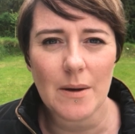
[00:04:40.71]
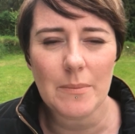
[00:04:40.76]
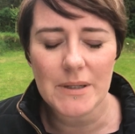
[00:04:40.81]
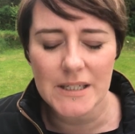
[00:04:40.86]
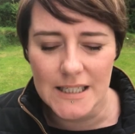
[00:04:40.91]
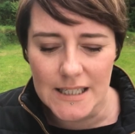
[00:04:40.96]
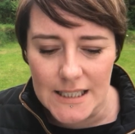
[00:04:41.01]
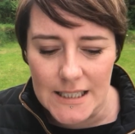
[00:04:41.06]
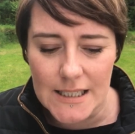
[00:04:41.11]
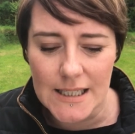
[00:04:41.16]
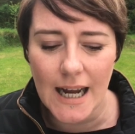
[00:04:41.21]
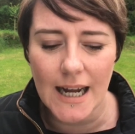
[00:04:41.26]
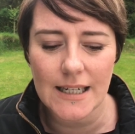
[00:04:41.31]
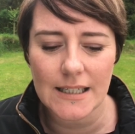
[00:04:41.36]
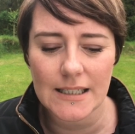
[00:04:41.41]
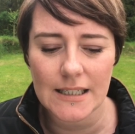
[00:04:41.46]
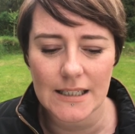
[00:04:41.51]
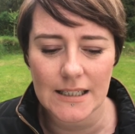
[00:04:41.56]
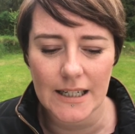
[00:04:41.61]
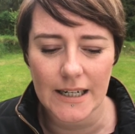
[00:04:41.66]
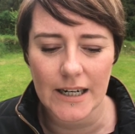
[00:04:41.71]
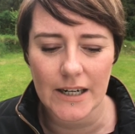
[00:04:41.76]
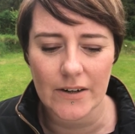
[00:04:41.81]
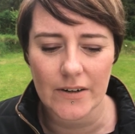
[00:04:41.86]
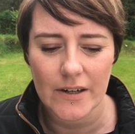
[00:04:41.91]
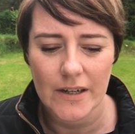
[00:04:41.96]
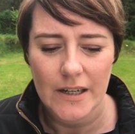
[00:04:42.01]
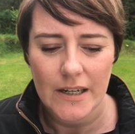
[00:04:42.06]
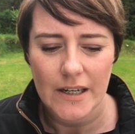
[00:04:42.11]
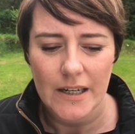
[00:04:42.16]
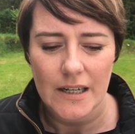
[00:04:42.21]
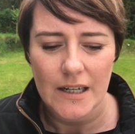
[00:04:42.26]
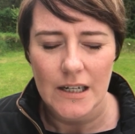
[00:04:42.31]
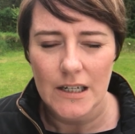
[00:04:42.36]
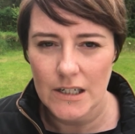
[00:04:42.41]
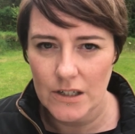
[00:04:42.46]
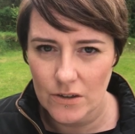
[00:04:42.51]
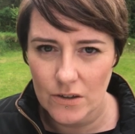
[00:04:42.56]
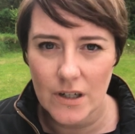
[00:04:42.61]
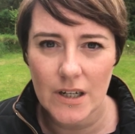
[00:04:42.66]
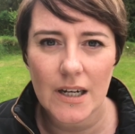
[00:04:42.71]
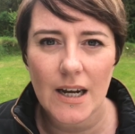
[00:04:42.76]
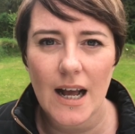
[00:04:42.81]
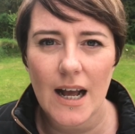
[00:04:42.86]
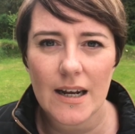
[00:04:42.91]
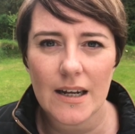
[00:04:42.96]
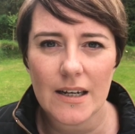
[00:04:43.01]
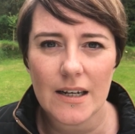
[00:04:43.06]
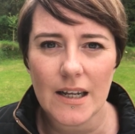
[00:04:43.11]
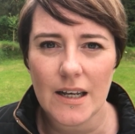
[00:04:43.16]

I mean, standing there looking at it,